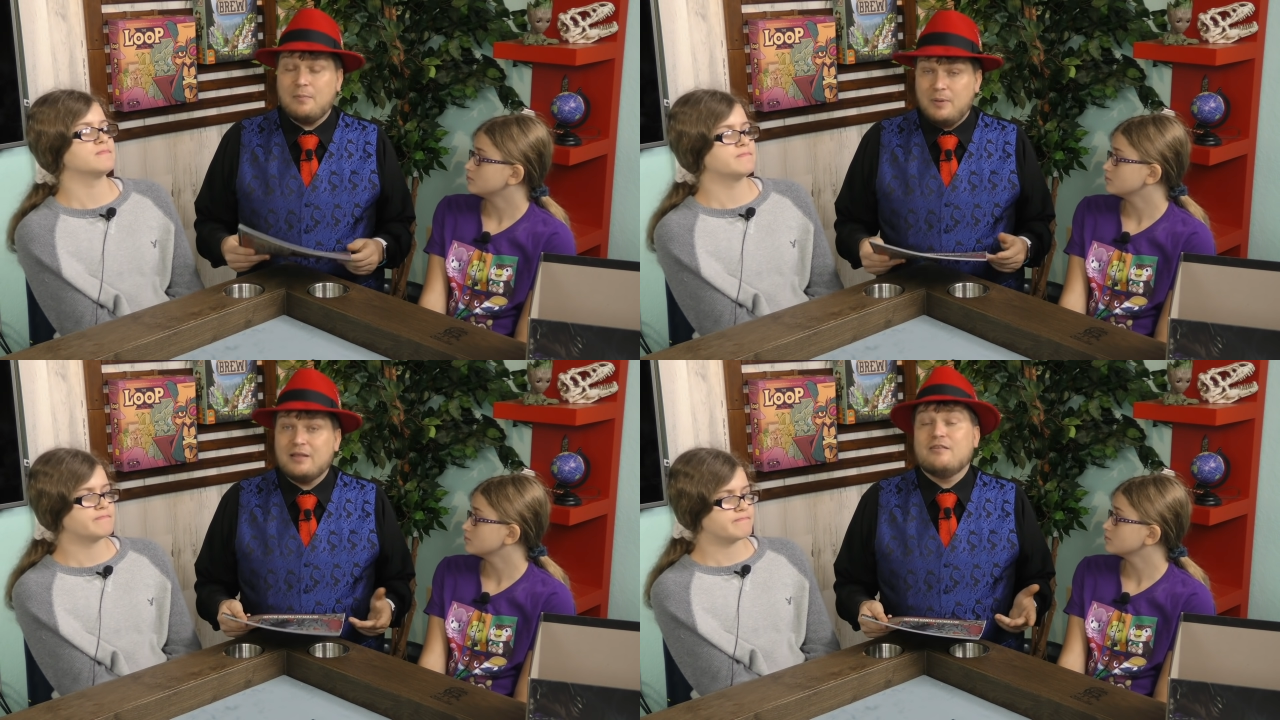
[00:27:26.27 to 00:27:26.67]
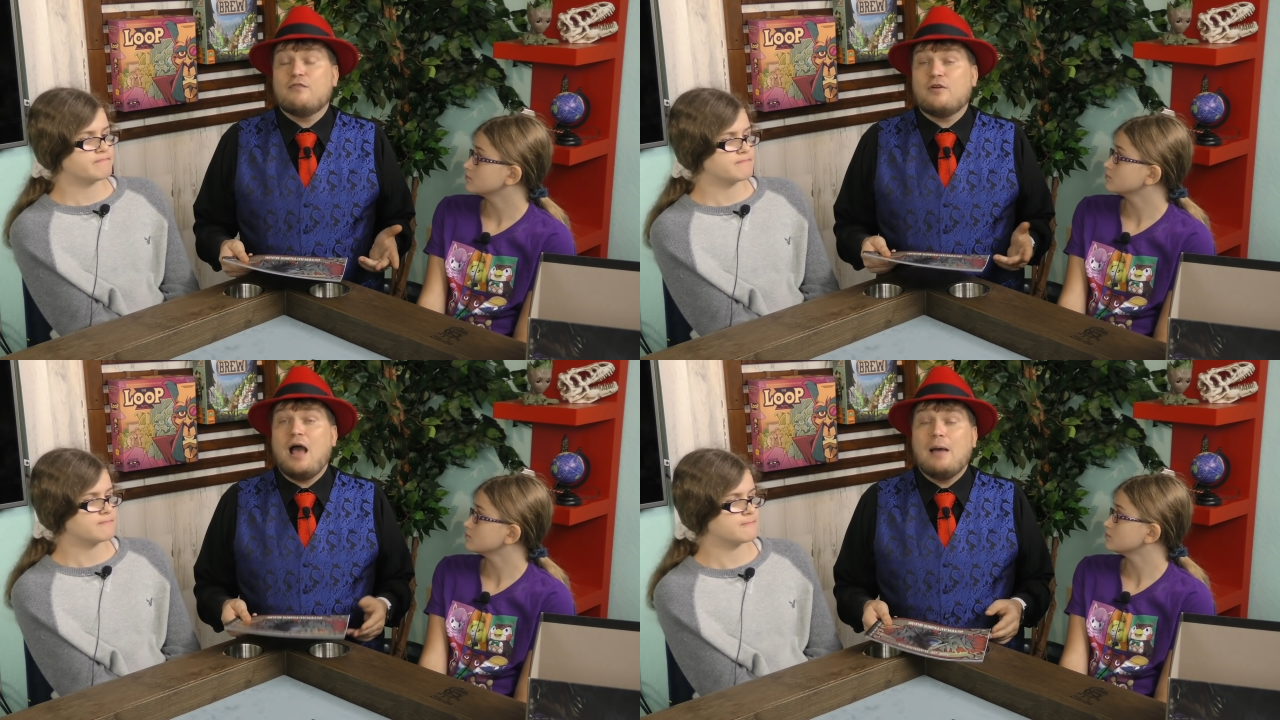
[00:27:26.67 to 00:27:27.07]
Speaker 1: and pick
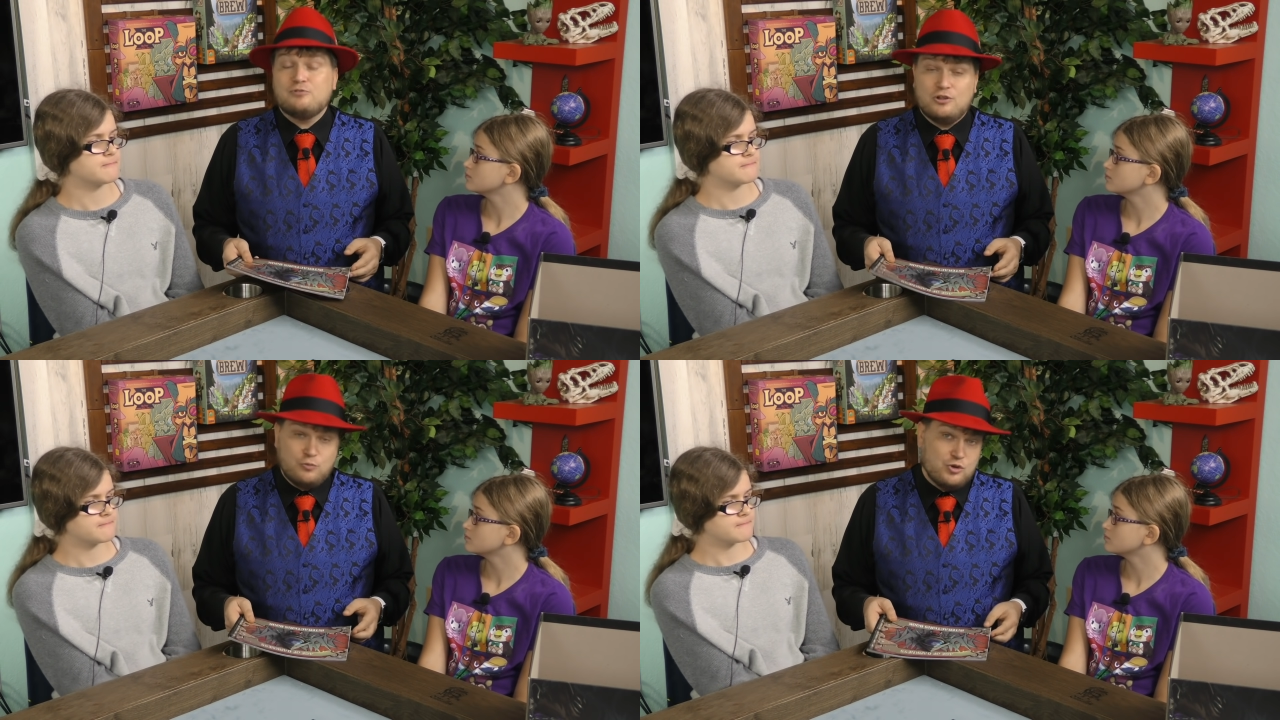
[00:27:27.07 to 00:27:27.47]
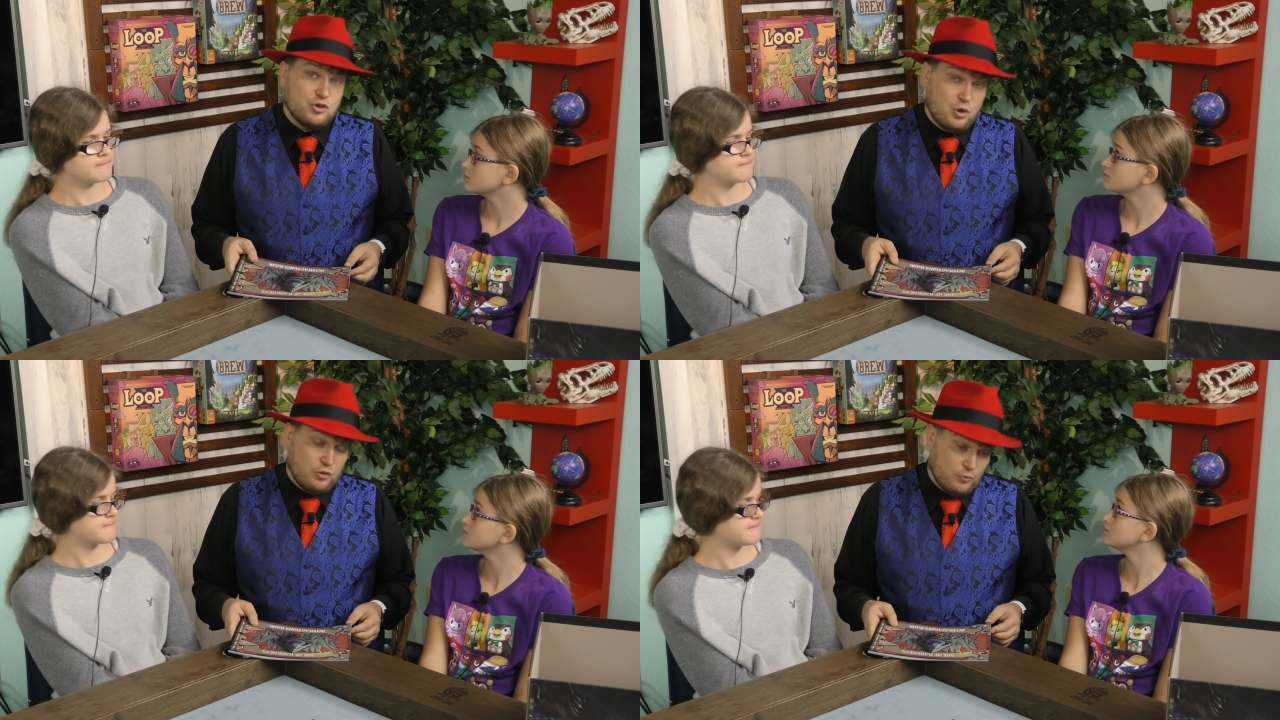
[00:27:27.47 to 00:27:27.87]
different options when you
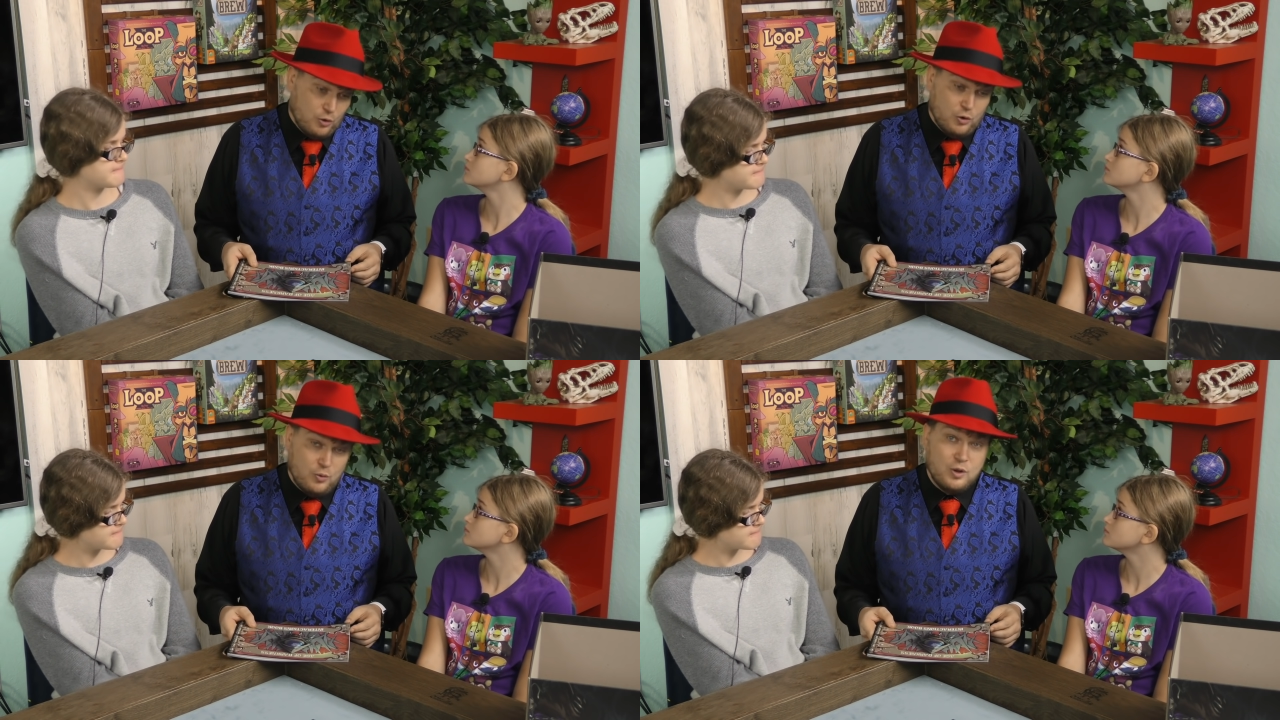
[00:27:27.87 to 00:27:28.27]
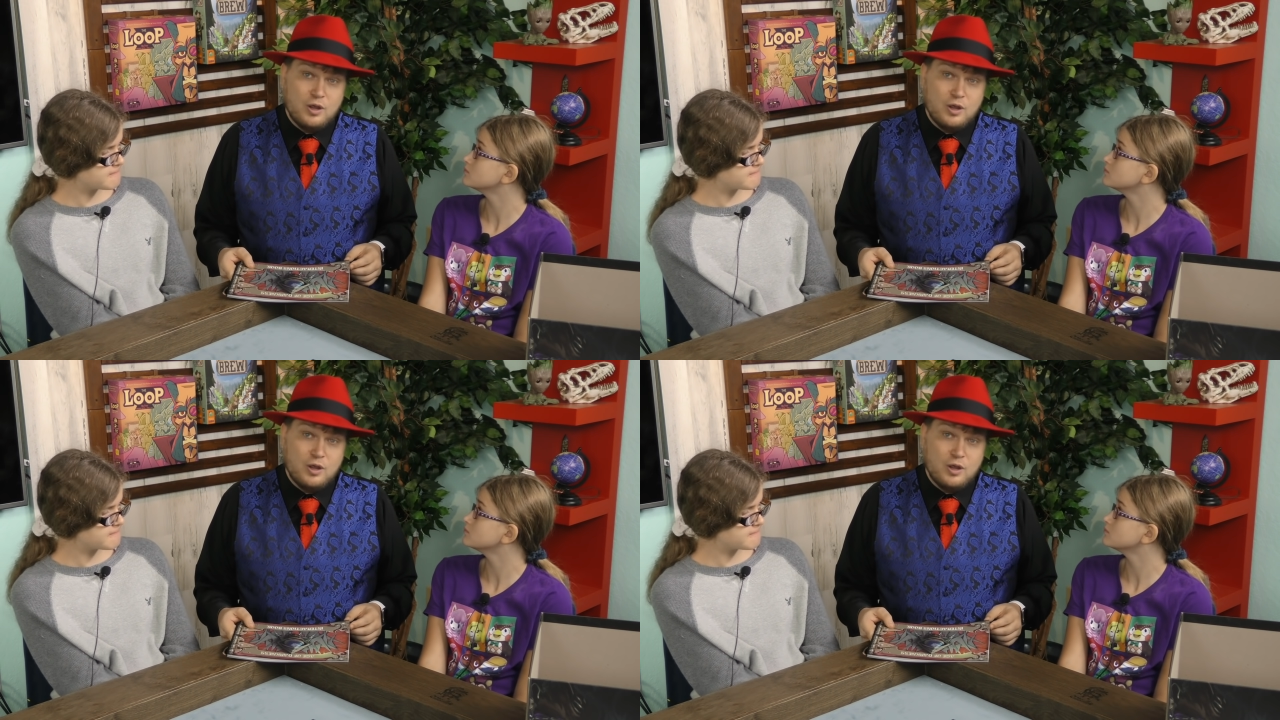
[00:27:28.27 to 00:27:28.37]
go through,